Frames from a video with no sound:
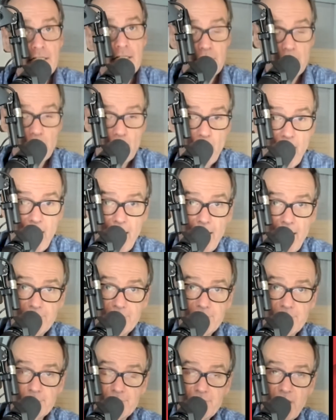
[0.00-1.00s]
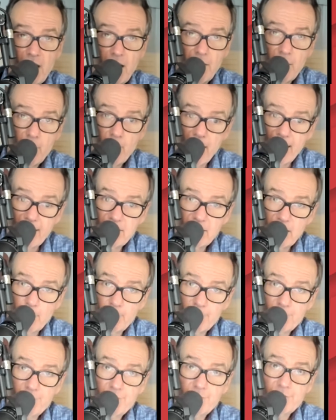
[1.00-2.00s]
you have some scary
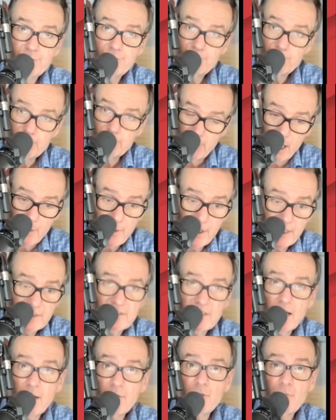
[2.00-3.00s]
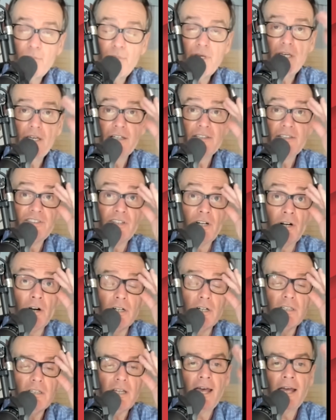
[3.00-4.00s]
matchups, maybe it's time to be
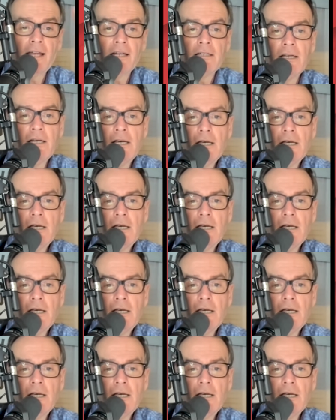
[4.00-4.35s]
concerned and